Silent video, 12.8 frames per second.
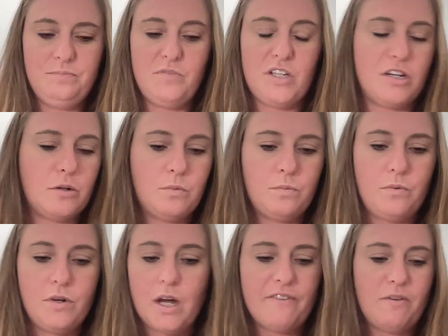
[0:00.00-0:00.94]
You know,
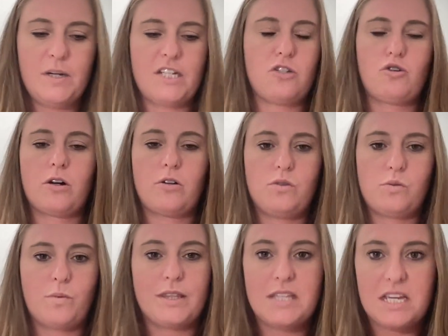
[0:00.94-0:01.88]
not everybody struggles
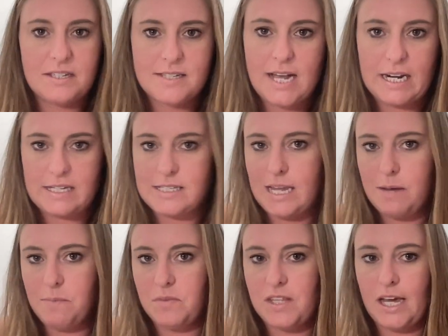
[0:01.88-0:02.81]
with the exact
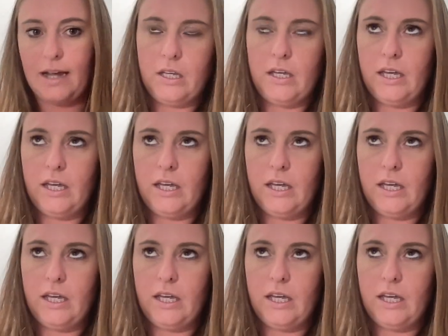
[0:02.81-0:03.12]
same thing.